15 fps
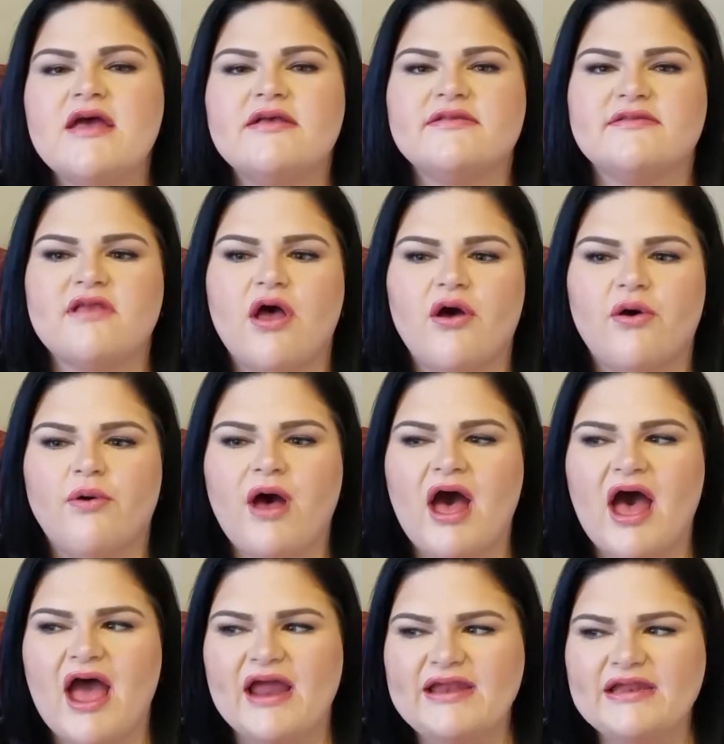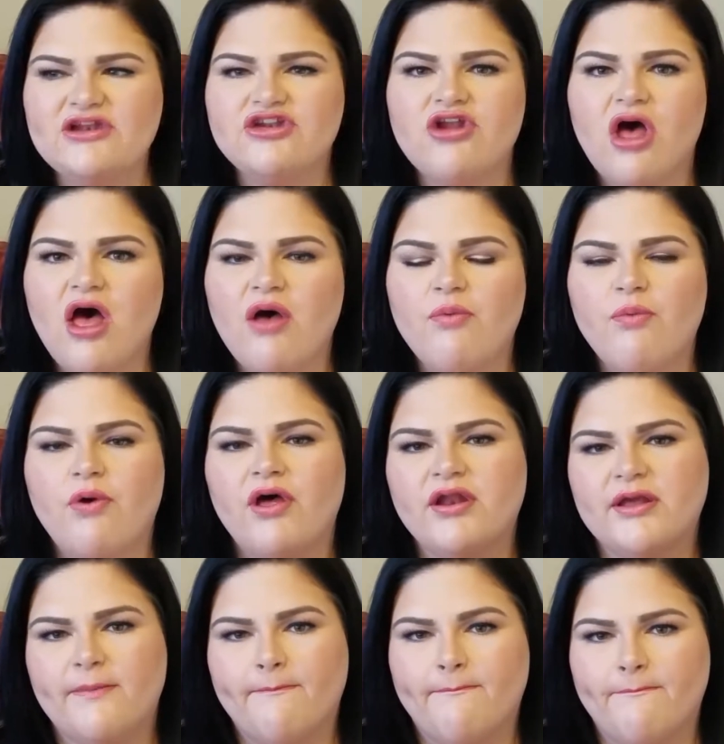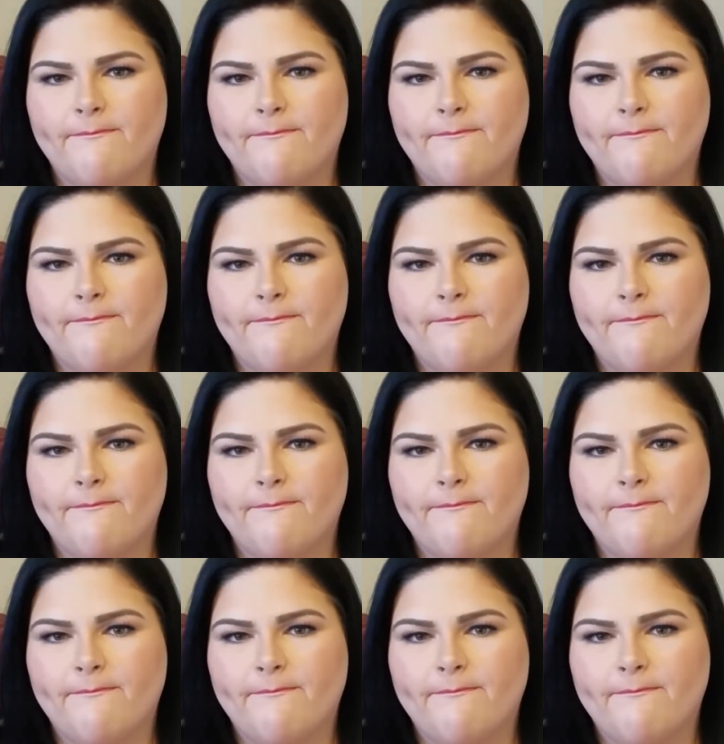So I did not want to